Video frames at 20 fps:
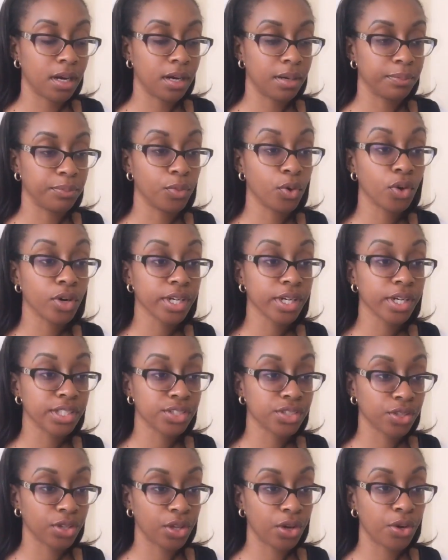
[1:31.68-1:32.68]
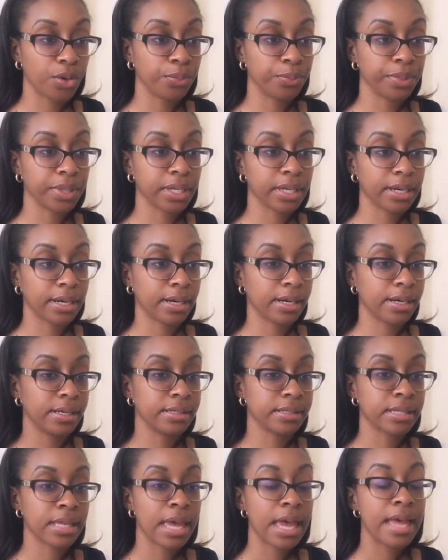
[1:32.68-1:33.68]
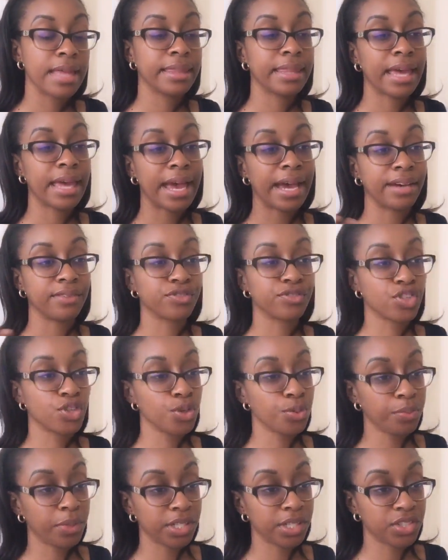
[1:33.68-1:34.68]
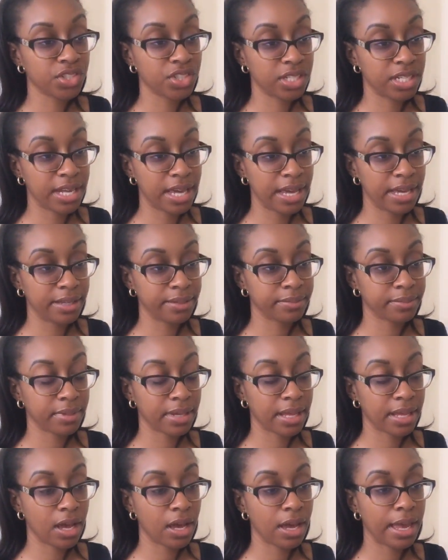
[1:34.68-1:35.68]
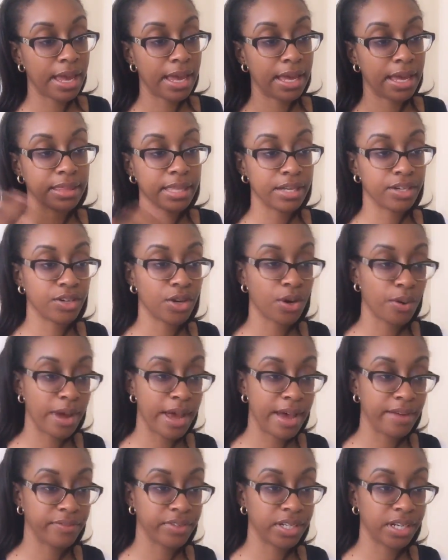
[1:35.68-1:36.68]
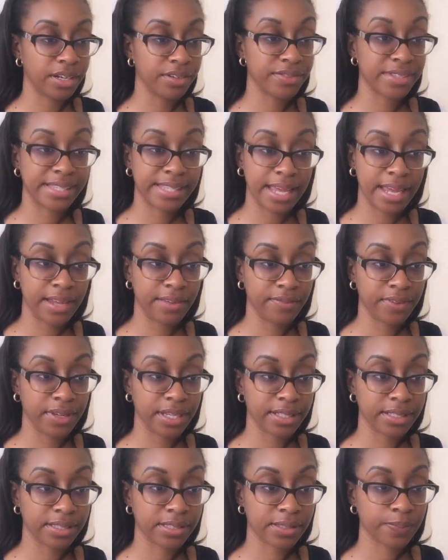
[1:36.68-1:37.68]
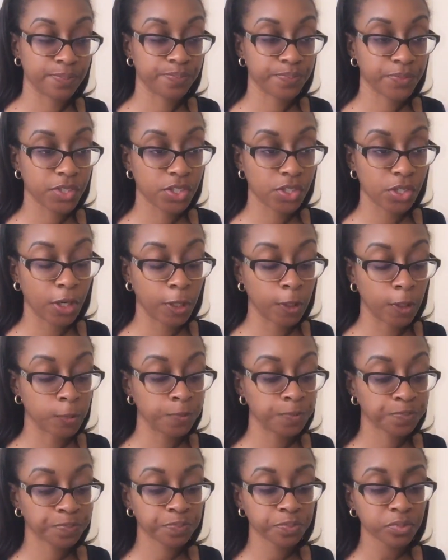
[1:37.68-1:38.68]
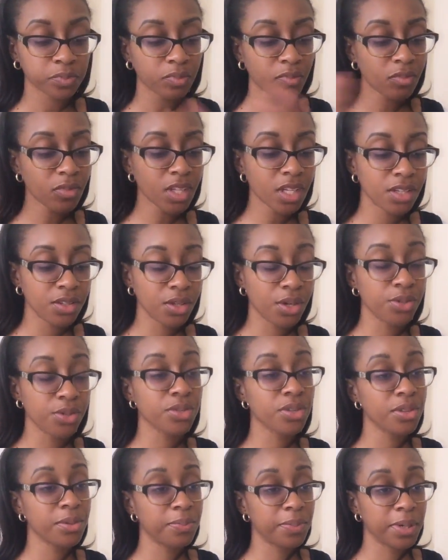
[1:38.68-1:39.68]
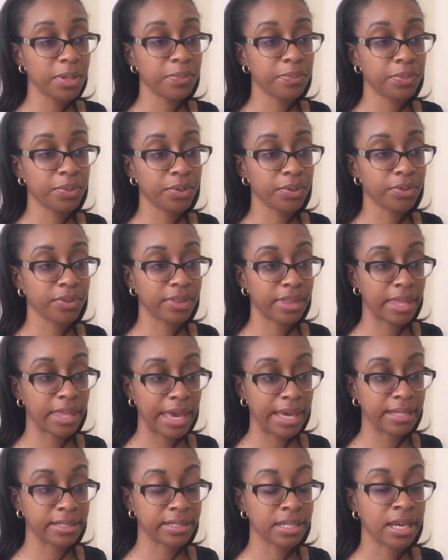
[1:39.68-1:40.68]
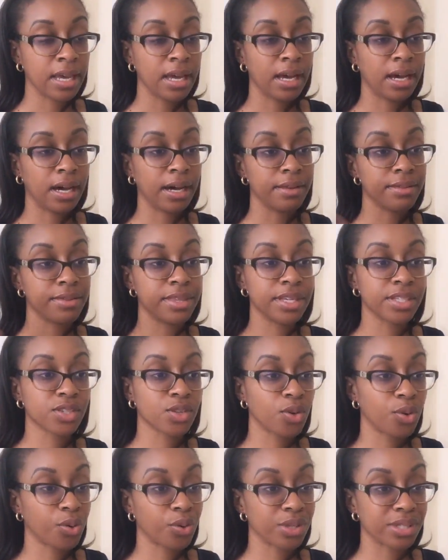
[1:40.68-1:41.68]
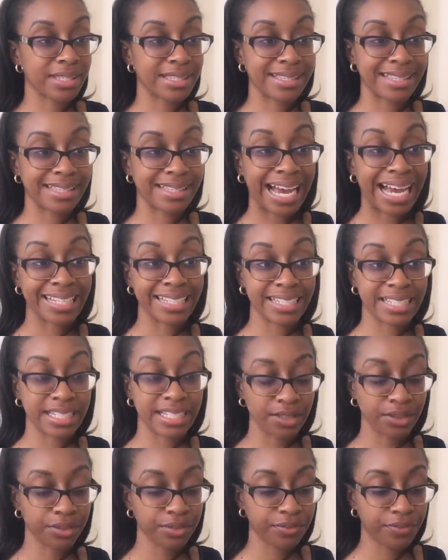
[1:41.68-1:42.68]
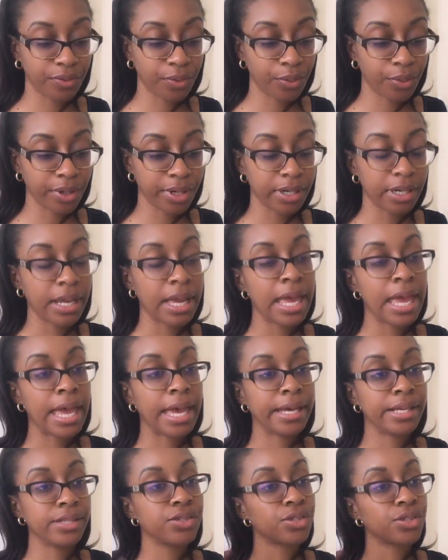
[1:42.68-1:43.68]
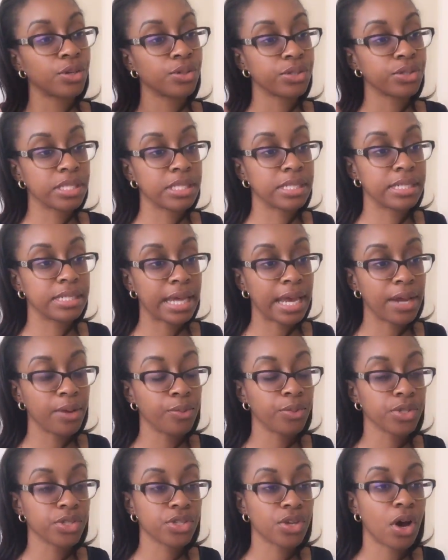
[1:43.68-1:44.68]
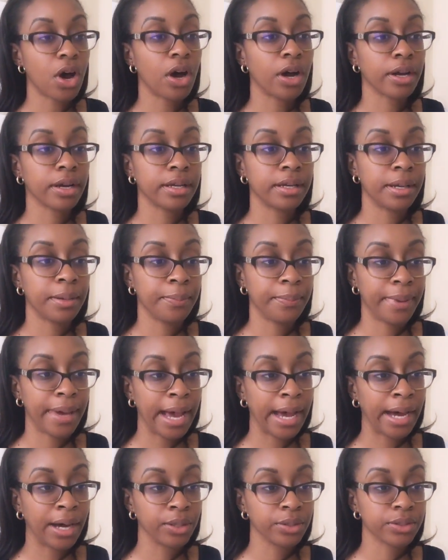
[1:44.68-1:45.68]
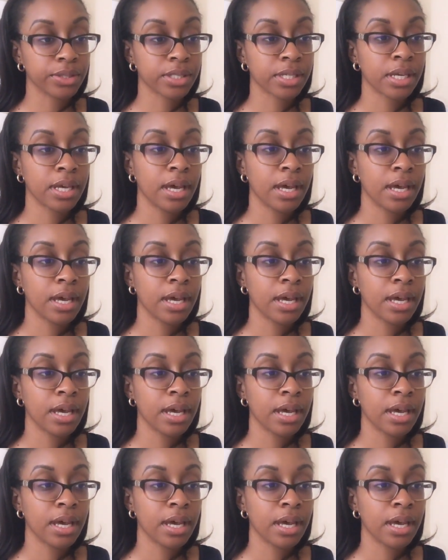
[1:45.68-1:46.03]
mortgage loan because they have too much debt and they don't have enough savings. So those are the people that this course is ideal for. And so today we're talking about